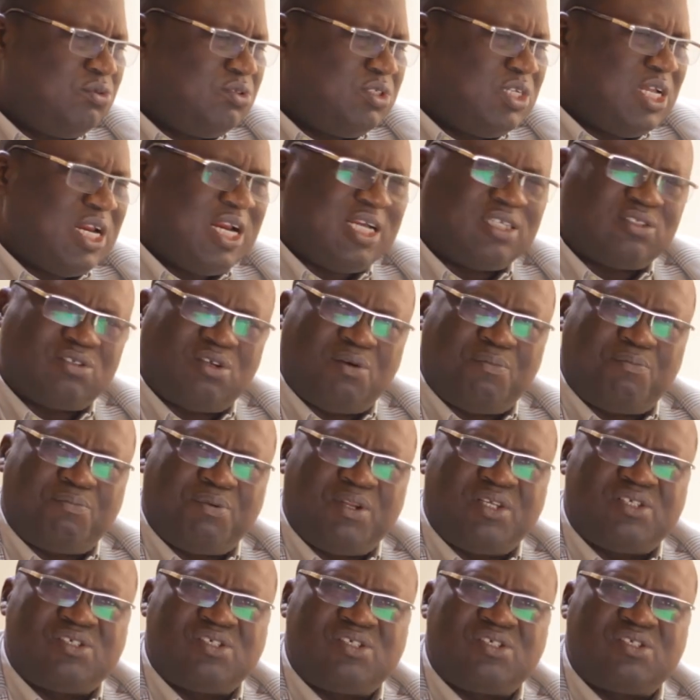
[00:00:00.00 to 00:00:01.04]
There are some
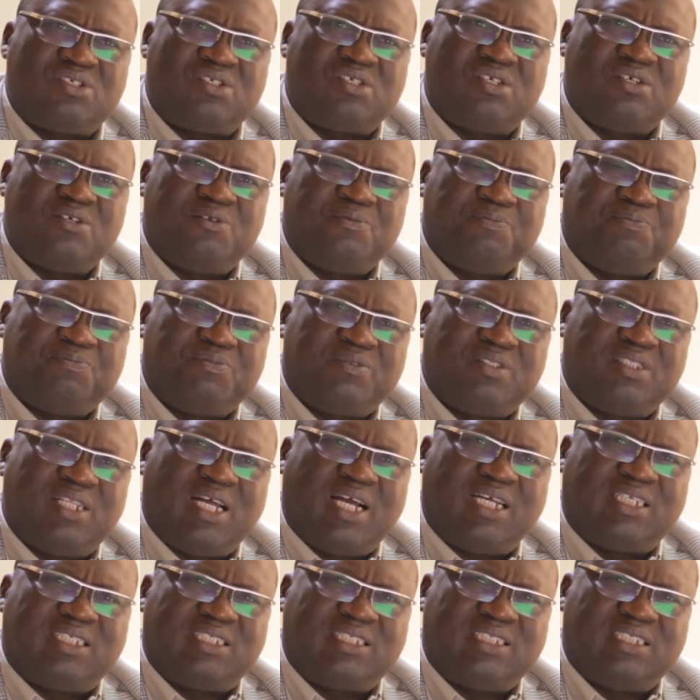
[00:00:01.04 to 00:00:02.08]
places
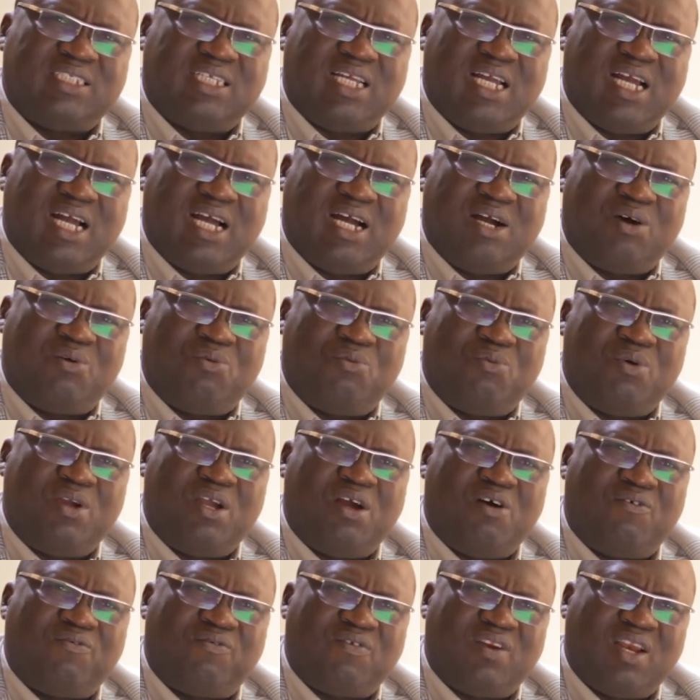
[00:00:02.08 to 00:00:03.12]
that their way
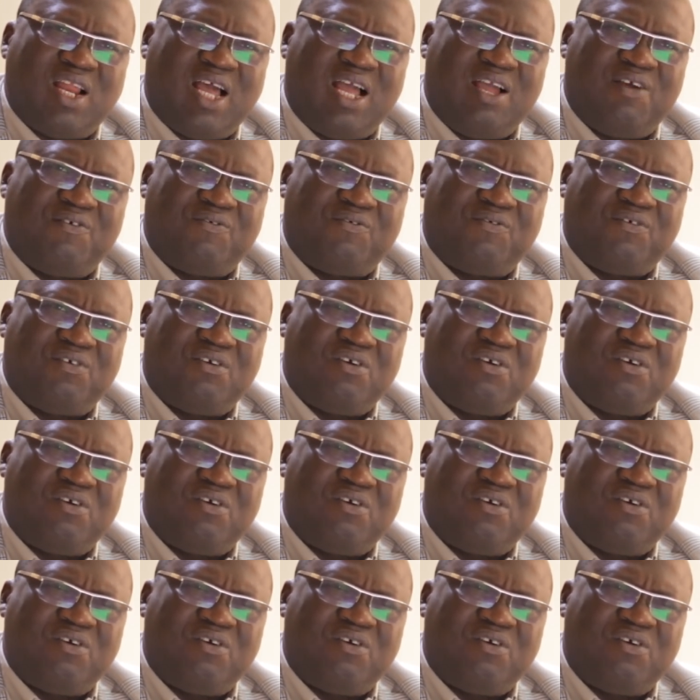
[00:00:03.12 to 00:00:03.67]
of life